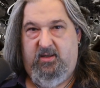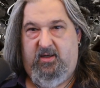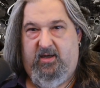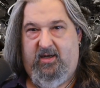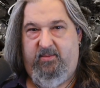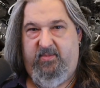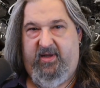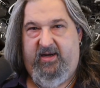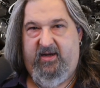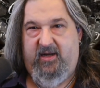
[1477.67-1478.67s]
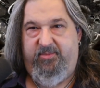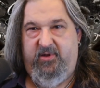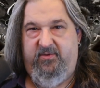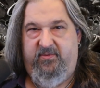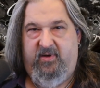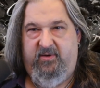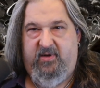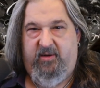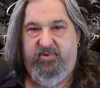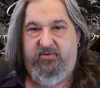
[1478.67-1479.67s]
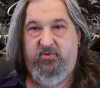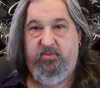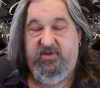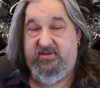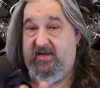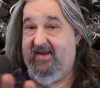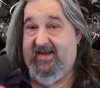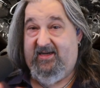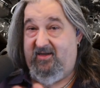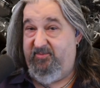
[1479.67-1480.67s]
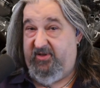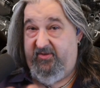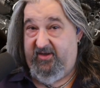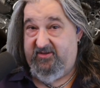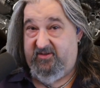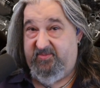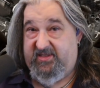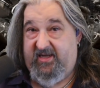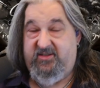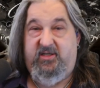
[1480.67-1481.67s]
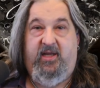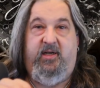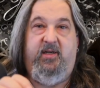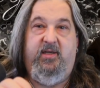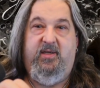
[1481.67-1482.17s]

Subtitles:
and a couple of rumors, again, completely unsubstantiated,